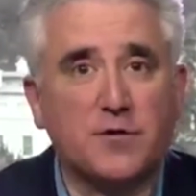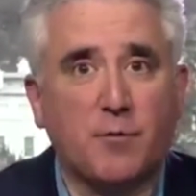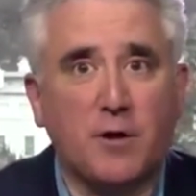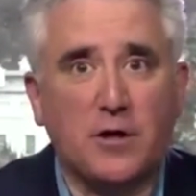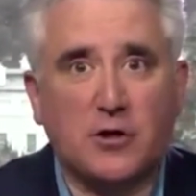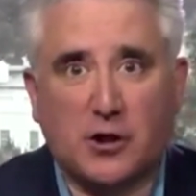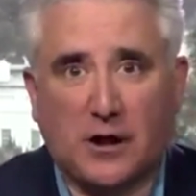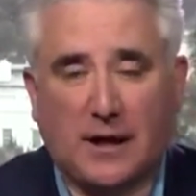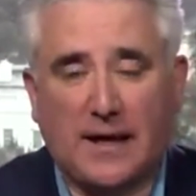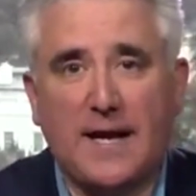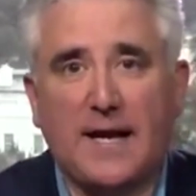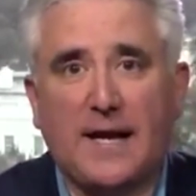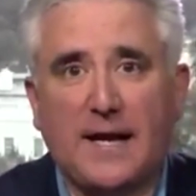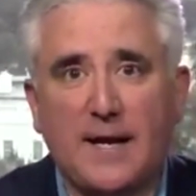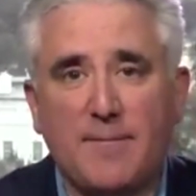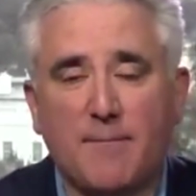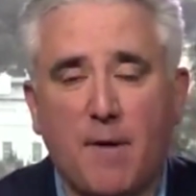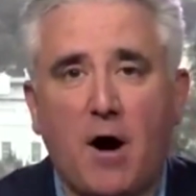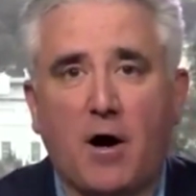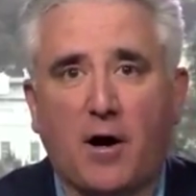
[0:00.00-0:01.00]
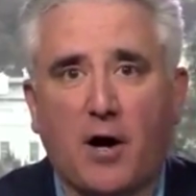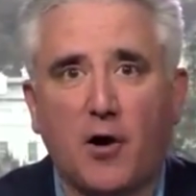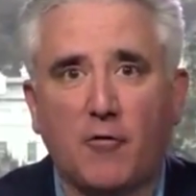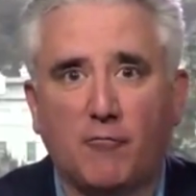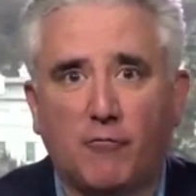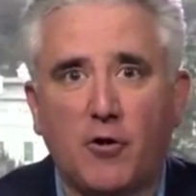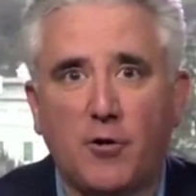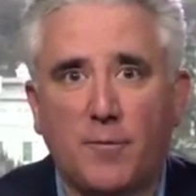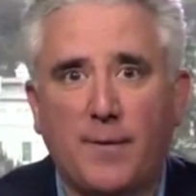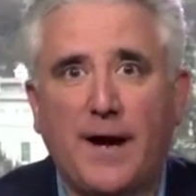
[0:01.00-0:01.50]
which clearly
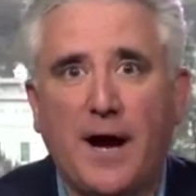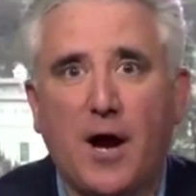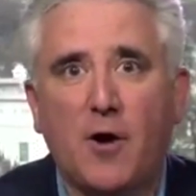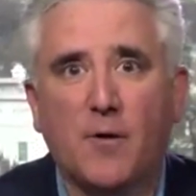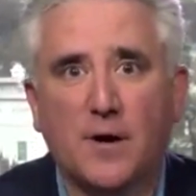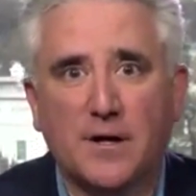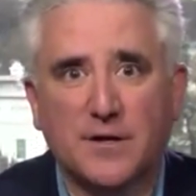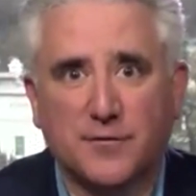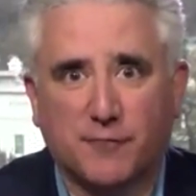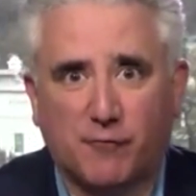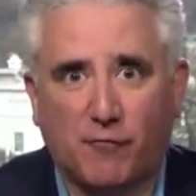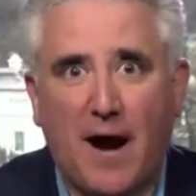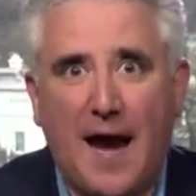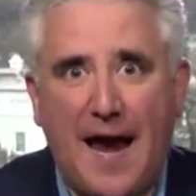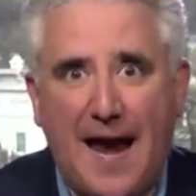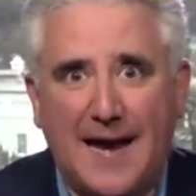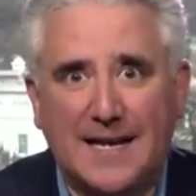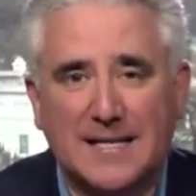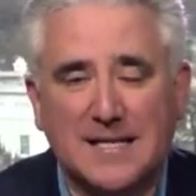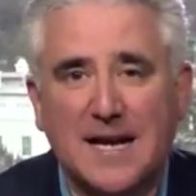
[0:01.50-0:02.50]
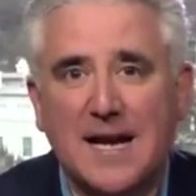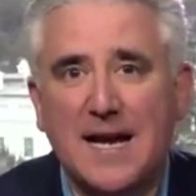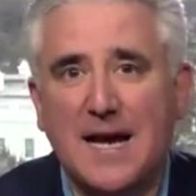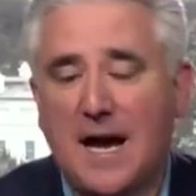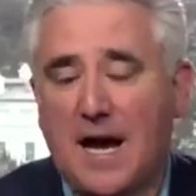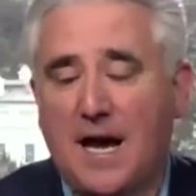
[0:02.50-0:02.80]
Marco Rubio has read,